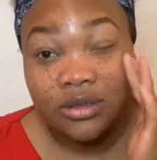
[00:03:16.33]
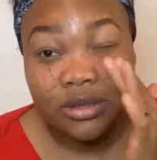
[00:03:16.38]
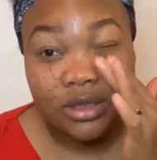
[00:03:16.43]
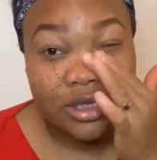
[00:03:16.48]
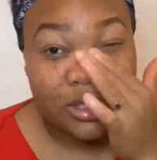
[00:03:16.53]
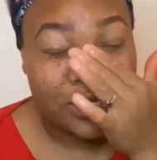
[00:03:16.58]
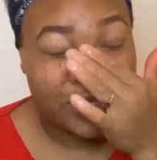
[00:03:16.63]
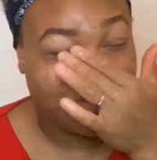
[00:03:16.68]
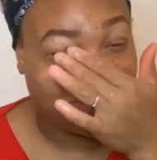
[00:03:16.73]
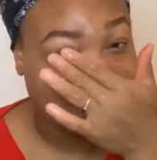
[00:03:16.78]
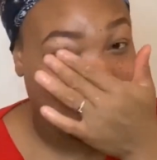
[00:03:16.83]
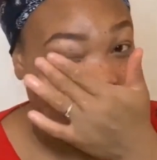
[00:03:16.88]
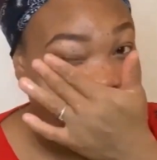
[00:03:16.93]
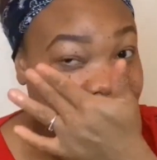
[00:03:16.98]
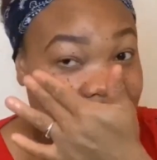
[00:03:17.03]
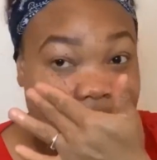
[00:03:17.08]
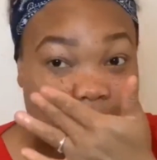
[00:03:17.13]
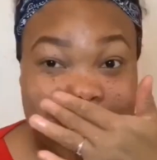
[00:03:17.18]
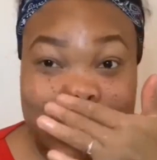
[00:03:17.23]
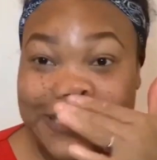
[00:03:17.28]
I've
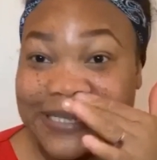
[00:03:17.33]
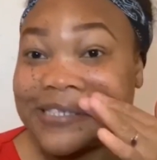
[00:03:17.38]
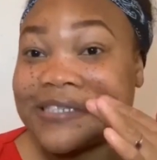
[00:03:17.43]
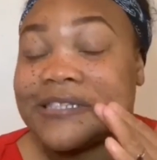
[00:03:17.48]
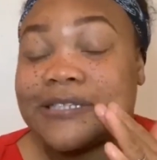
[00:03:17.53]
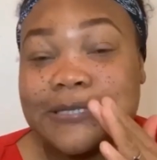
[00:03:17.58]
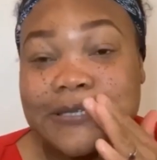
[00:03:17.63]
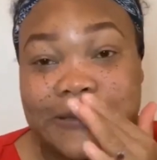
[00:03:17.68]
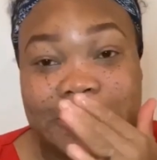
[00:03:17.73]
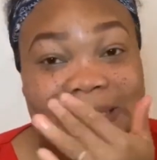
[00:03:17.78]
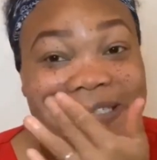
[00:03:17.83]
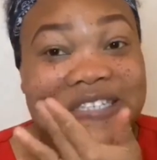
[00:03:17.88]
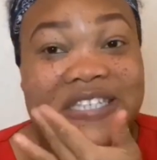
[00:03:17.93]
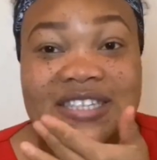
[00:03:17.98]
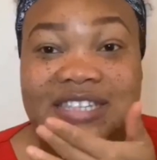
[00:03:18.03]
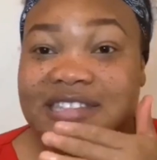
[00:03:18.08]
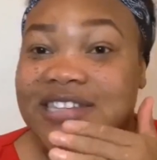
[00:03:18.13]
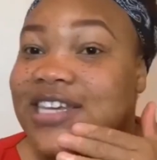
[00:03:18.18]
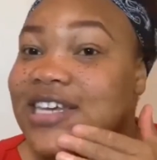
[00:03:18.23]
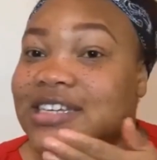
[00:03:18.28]
missed this,
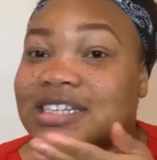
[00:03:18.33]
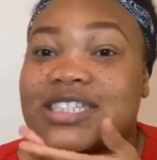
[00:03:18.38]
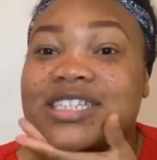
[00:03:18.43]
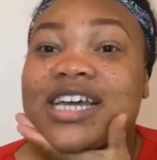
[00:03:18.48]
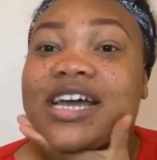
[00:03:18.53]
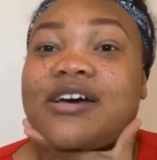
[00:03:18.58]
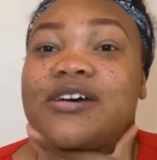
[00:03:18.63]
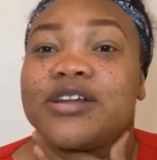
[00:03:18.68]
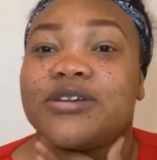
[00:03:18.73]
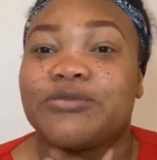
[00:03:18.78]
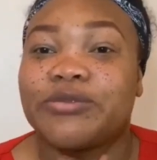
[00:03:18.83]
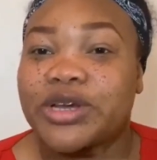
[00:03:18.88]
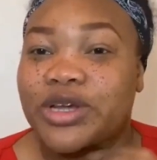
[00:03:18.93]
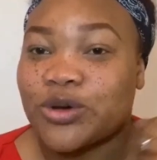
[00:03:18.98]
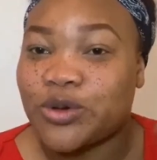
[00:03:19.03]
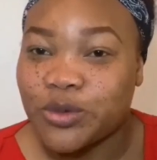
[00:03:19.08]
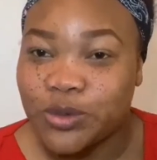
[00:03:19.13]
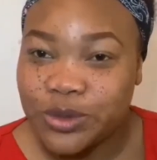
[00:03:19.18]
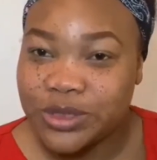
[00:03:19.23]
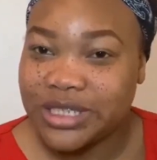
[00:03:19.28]
just sitting down and
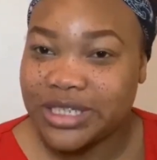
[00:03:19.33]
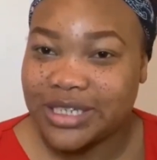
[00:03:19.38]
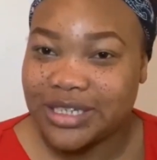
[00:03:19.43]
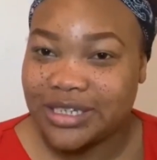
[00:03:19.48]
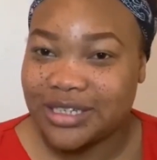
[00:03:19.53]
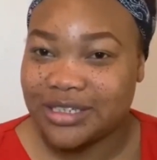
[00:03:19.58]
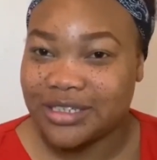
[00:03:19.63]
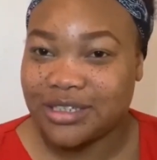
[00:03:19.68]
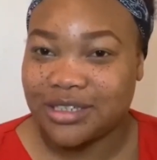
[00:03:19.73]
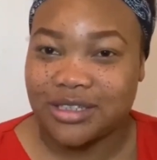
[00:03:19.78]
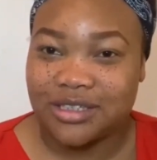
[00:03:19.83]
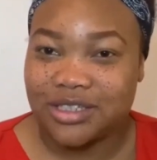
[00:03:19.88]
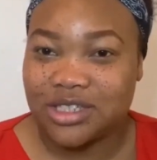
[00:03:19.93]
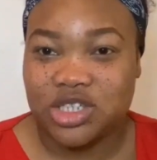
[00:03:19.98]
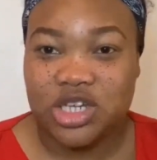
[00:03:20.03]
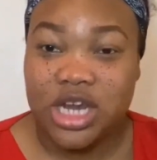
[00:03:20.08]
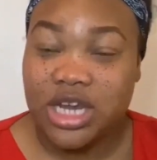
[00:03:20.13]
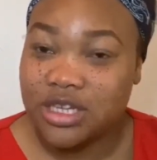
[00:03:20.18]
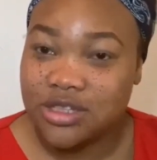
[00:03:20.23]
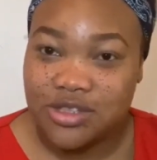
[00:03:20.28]
recording and
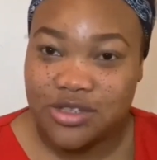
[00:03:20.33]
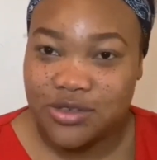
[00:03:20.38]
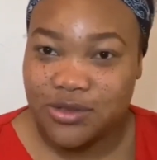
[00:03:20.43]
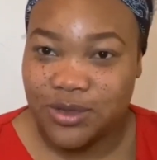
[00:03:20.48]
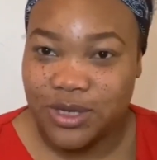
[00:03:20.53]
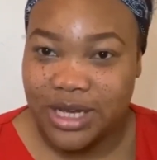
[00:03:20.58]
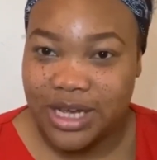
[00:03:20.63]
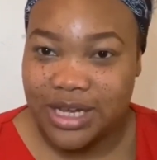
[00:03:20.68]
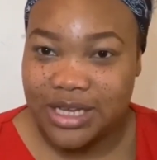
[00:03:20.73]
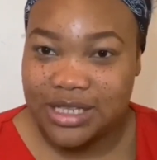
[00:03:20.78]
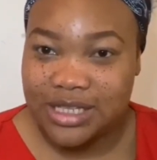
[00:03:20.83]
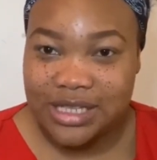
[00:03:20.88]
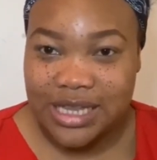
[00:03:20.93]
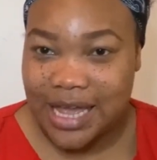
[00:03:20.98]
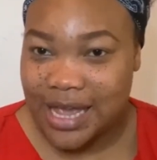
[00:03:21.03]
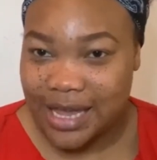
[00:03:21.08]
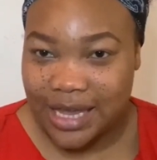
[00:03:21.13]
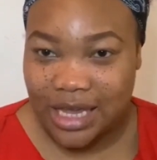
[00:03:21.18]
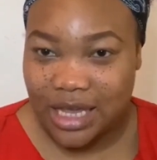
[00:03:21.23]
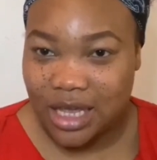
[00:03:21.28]
chatting to you guys.
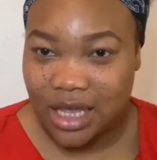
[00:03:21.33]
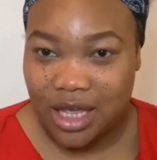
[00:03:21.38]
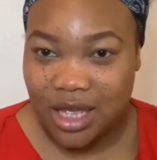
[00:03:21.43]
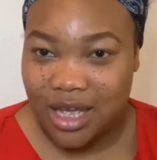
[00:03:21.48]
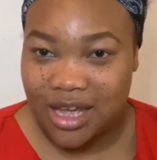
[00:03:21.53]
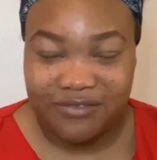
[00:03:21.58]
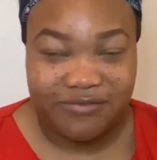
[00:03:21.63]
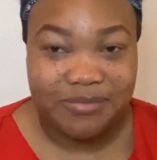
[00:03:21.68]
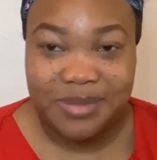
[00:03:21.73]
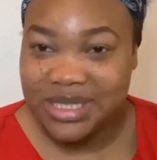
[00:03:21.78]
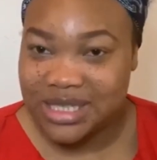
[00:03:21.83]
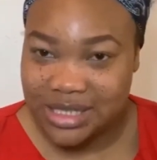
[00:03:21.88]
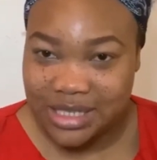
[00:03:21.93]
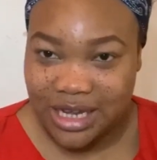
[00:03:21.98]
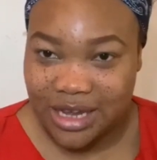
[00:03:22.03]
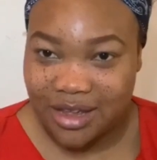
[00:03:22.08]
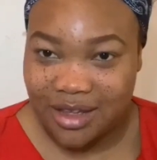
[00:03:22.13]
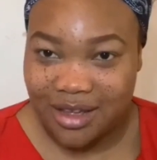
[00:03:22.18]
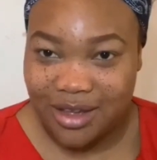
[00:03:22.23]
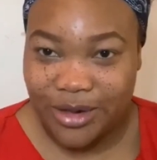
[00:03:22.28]
Like, I've missed
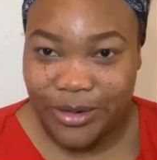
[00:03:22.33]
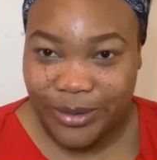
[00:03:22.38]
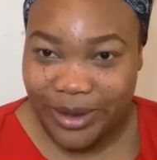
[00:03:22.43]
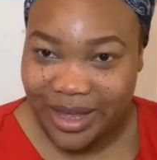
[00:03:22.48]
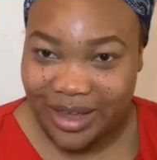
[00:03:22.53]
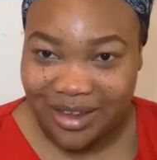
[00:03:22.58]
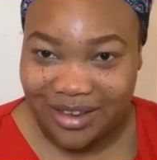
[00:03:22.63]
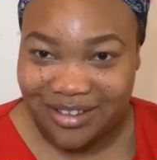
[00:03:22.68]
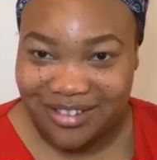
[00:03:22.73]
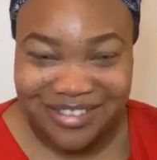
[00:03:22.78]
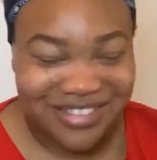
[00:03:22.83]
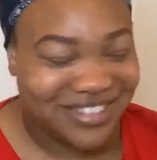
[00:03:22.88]
it. Okay.